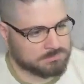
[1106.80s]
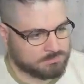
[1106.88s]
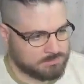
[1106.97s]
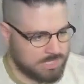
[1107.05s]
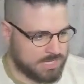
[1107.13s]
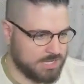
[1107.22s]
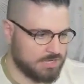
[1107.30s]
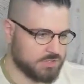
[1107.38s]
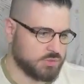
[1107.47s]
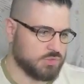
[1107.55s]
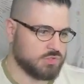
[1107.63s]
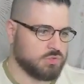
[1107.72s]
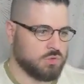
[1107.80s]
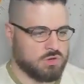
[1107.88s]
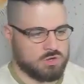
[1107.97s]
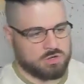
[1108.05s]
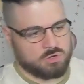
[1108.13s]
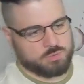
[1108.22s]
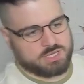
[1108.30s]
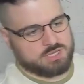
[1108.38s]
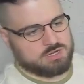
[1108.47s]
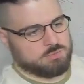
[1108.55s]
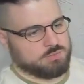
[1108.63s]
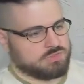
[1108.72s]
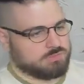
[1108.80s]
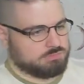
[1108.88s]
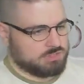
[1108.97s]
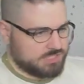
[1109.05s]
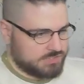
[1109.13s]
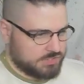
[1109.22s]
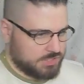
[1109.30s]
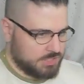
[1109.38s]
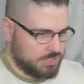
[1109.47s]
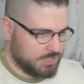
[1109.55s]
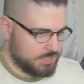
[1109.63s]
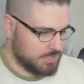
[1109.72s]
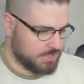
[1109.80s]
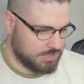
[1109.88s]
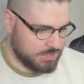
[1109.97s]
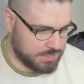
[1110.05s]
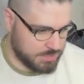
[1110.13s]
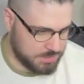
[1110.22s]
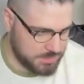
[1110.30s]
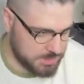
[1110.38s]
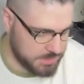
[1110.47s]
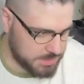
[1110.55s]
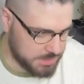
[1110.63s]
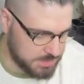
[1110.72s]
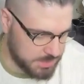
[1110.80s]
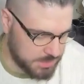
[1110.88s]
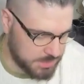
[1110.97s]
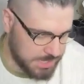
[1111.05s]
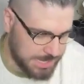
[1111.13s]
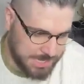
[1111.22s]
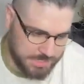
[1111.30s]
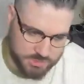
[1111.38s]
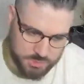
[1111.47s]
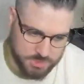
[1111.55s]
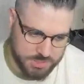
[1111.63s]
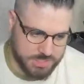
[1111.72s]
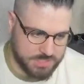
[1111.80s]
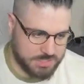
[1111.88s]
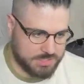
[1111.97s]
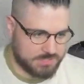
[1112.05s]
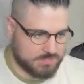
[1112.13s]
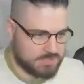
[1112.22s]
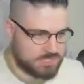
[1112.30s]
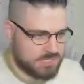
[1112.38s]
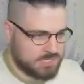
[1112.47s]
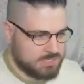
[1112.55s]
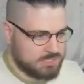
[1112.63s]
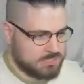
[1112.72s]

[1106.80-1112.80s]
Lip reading: They hit us with the corner, we hit them with the blizzard. As one does, yeah?